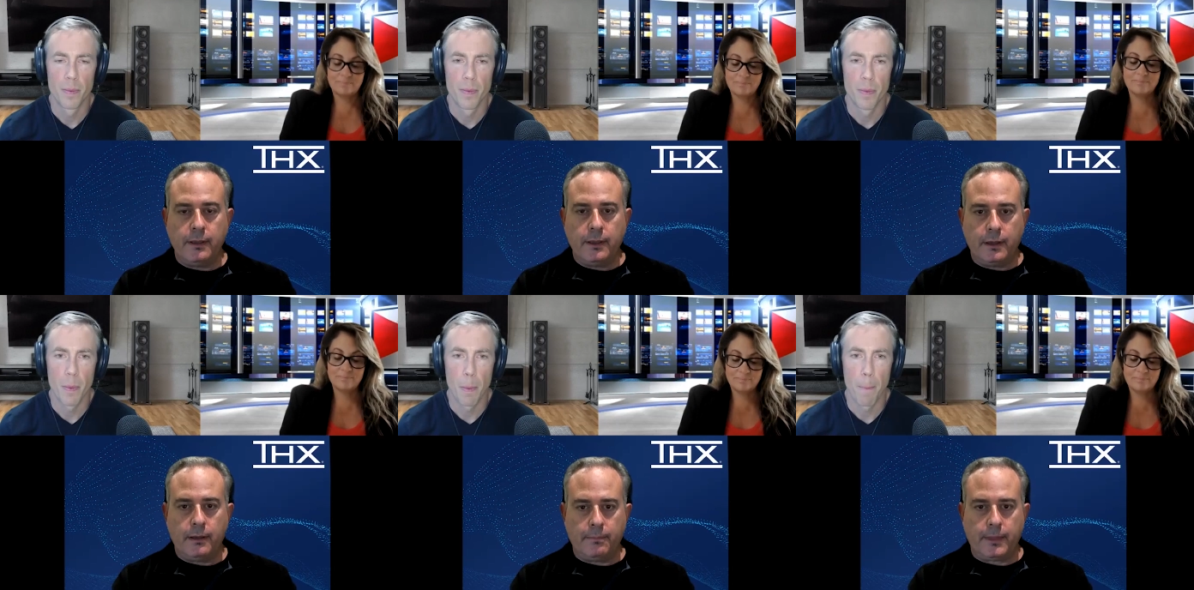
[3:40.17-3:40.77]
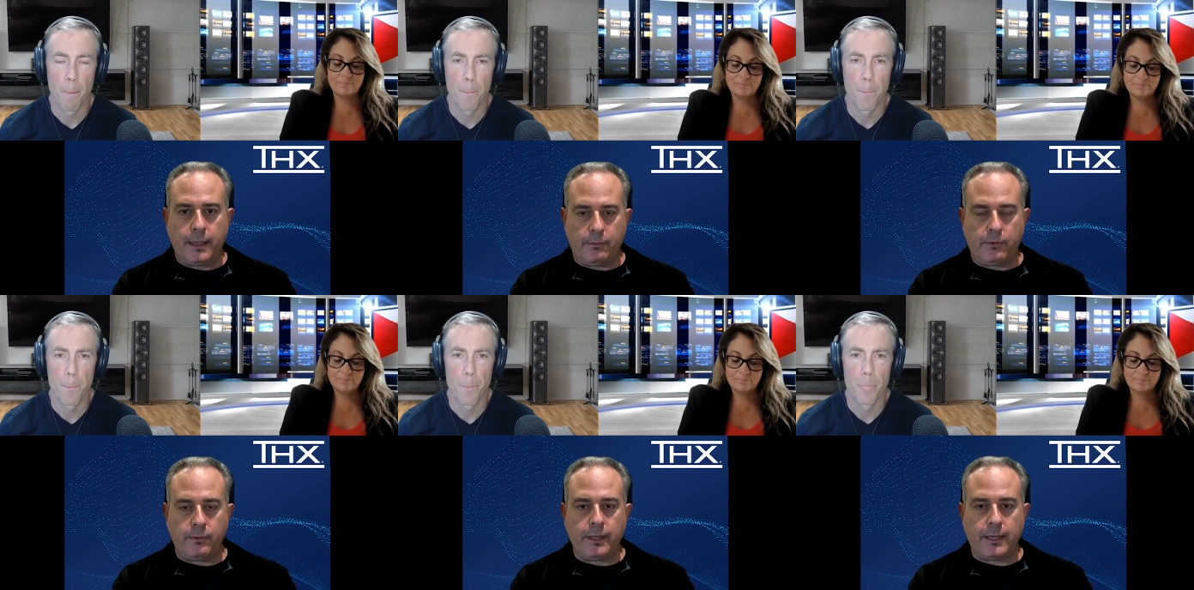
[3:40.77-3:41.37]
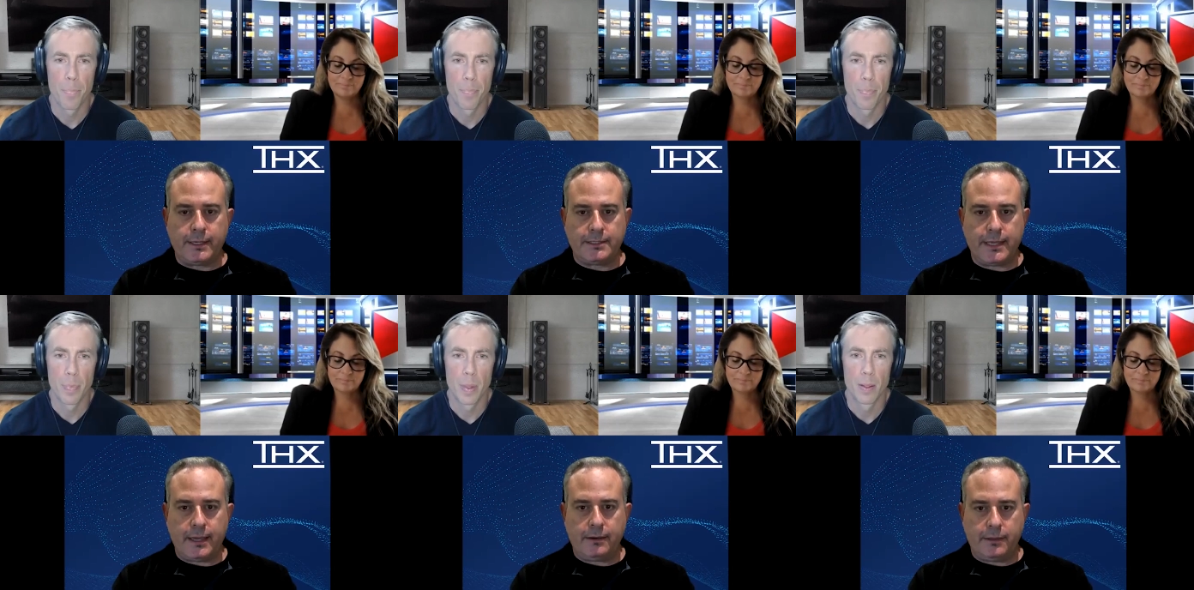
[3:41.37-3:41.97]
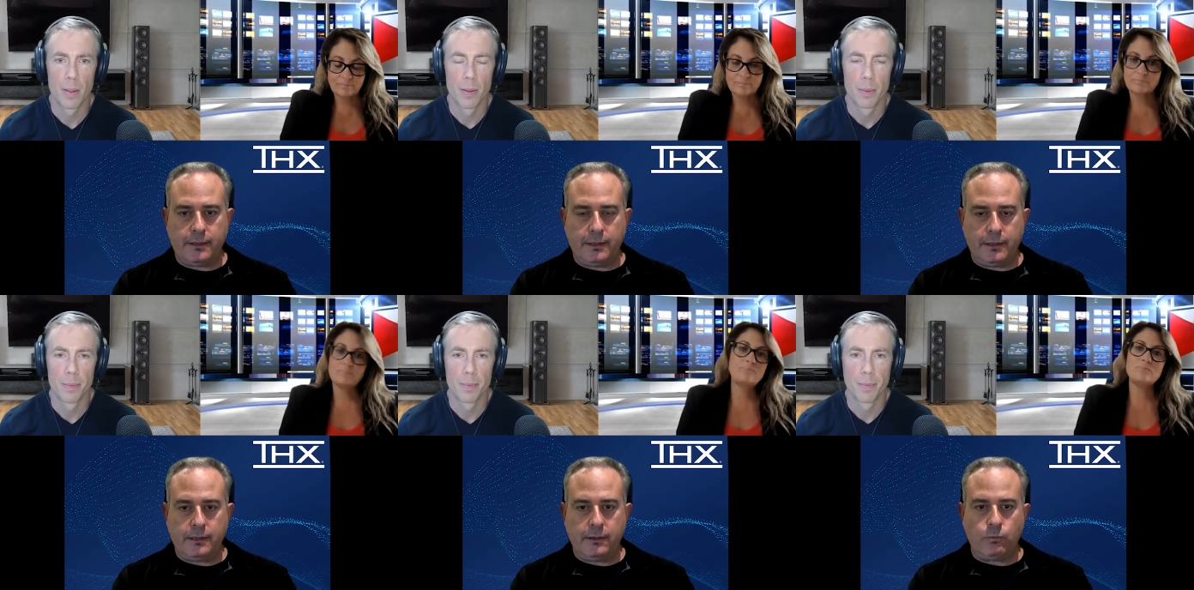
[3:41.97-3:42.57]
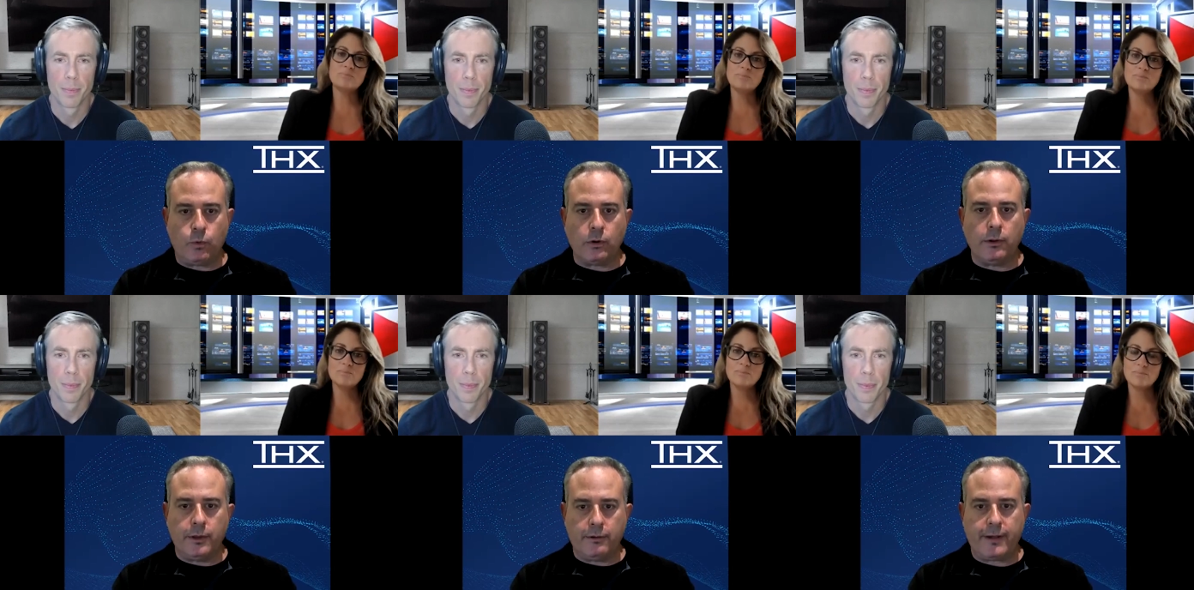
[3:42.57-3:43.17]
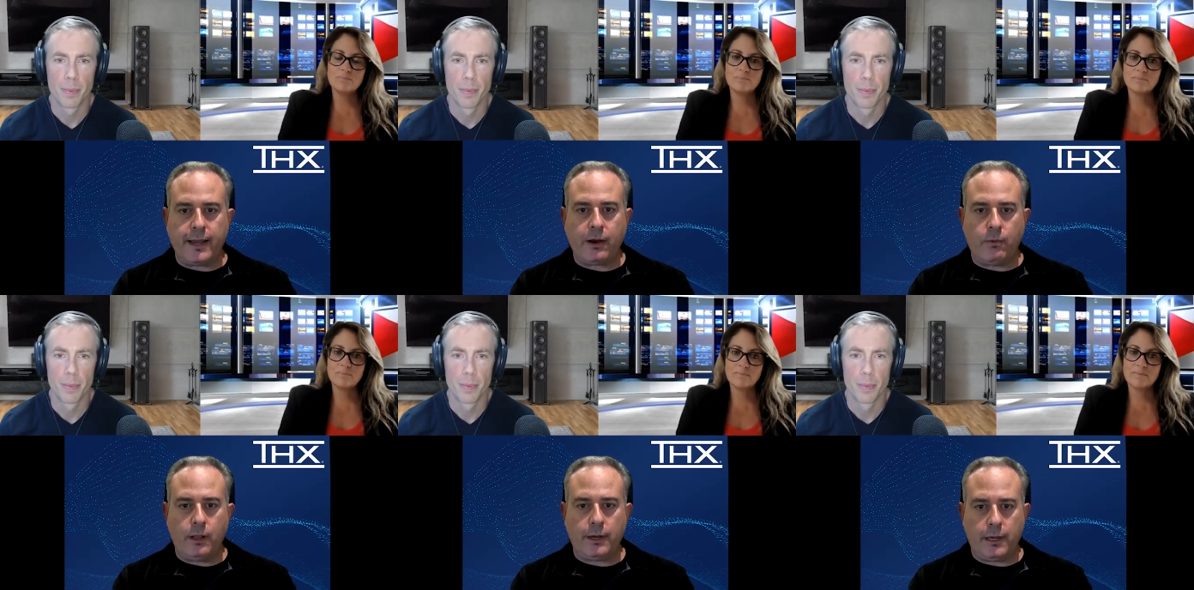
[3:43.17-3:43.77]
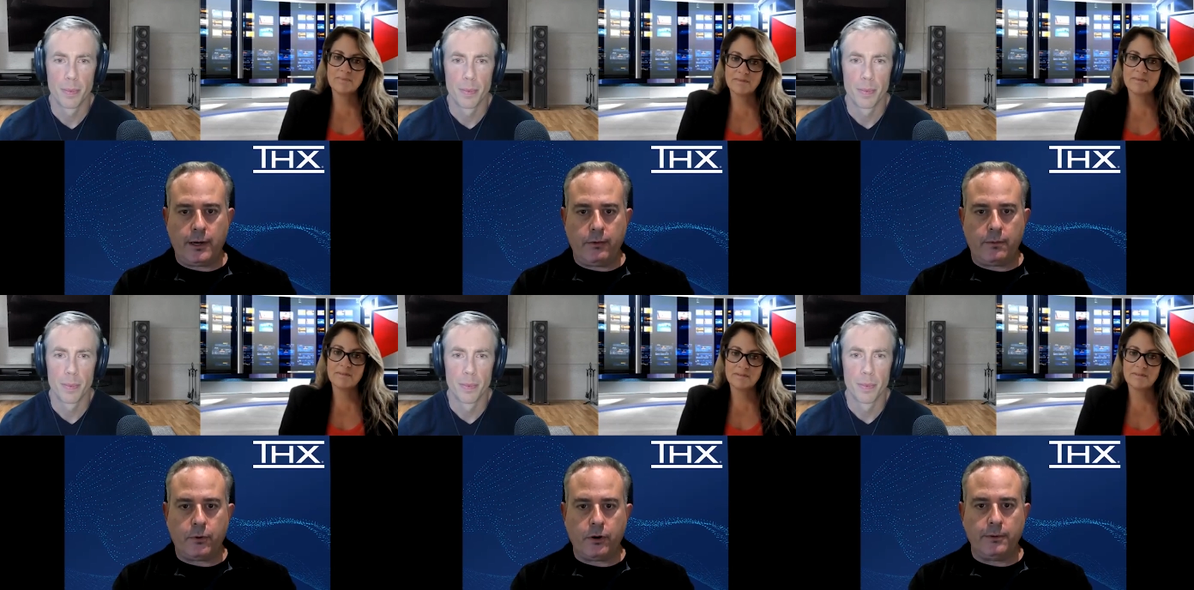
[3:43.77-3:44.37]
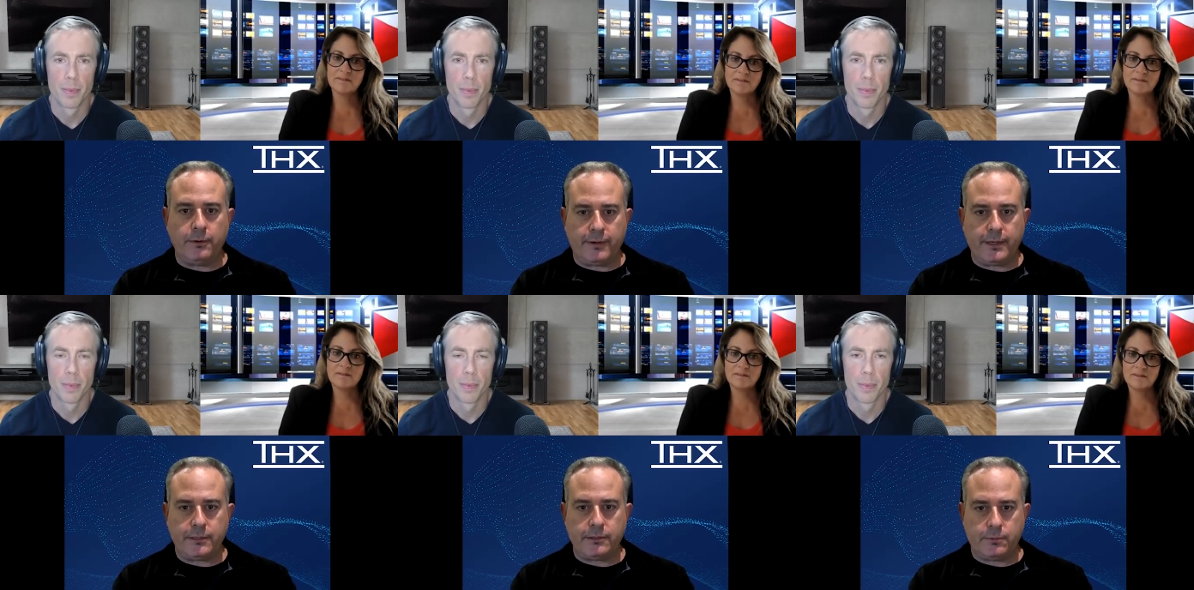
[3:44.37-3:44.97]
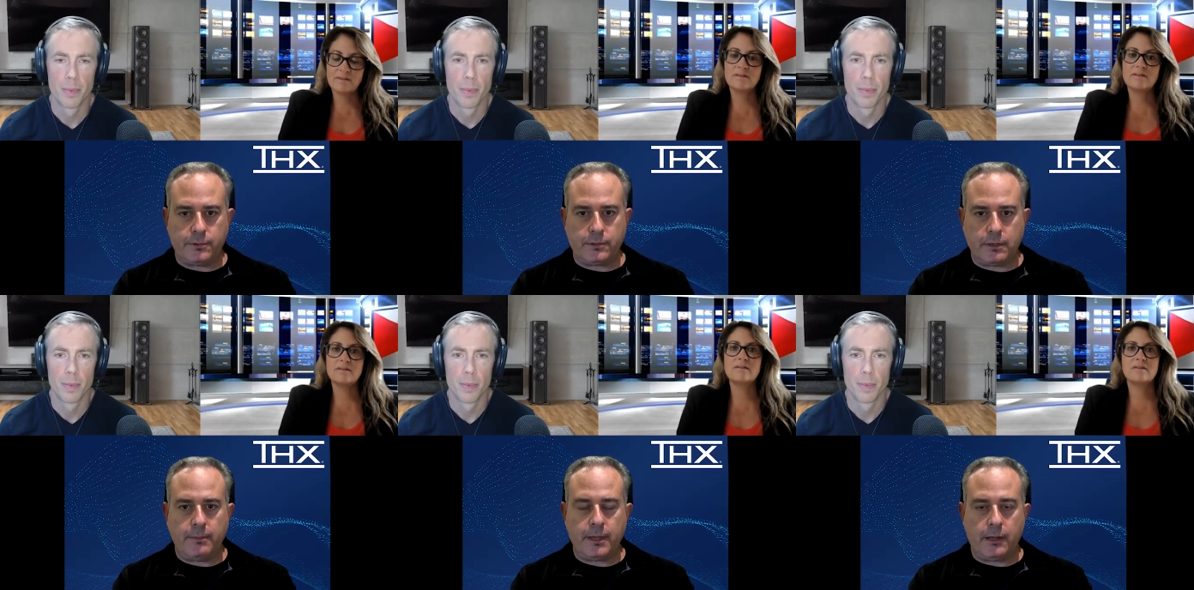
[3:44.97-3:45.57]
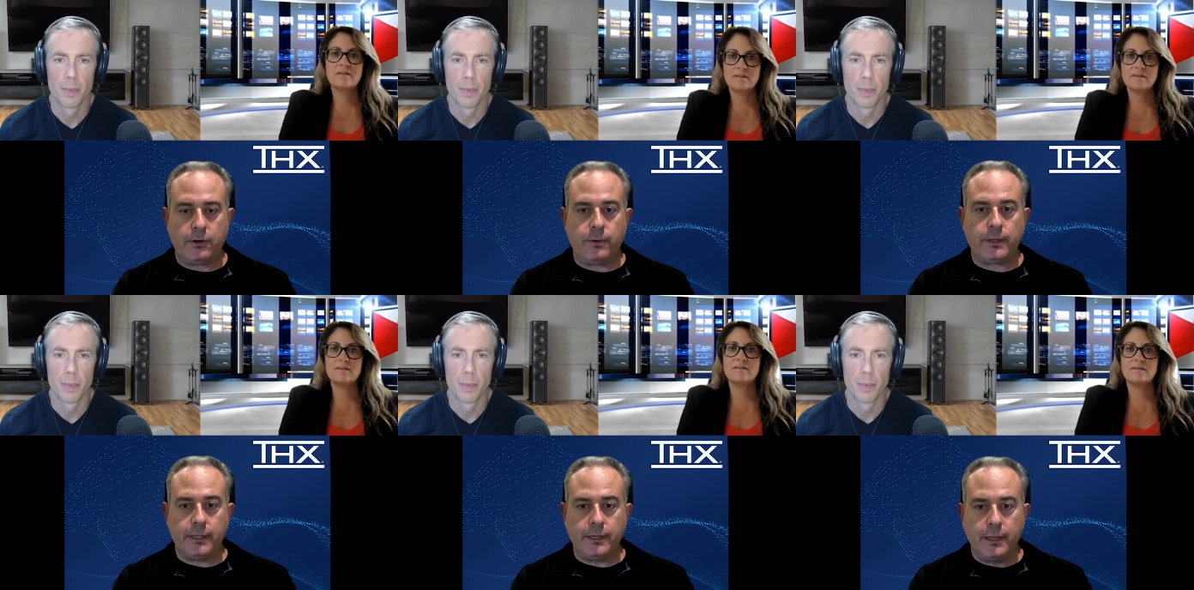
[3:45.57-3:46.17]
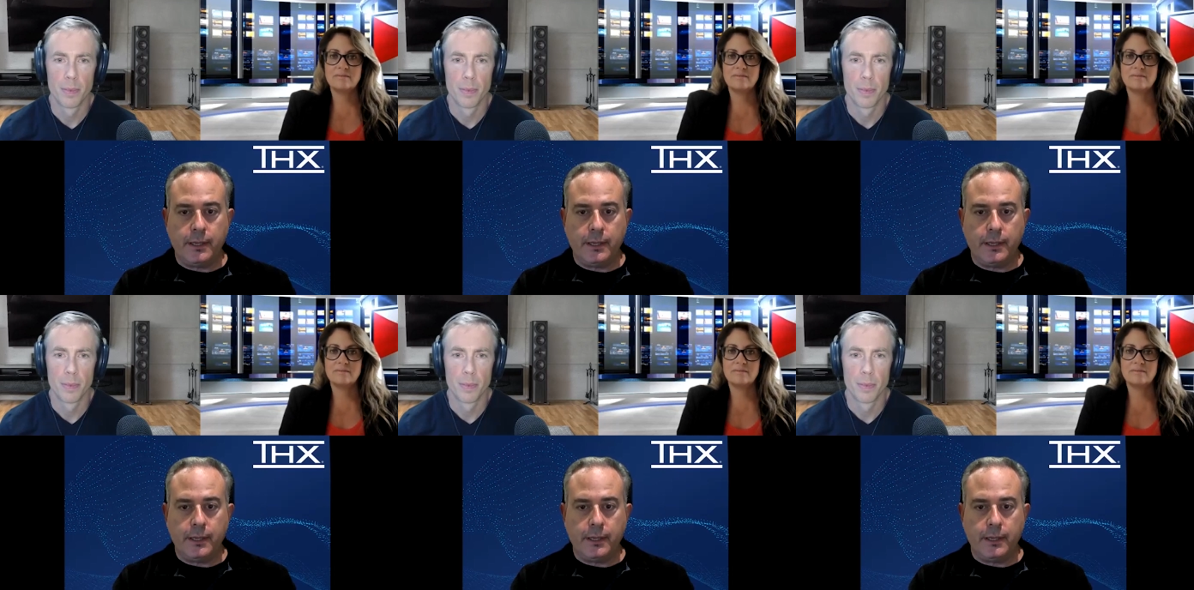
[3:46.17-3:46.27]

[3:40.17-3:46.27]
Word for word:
Speaker 1: Um, and we realized that the world of high quality audio and portable devices was coming on quickly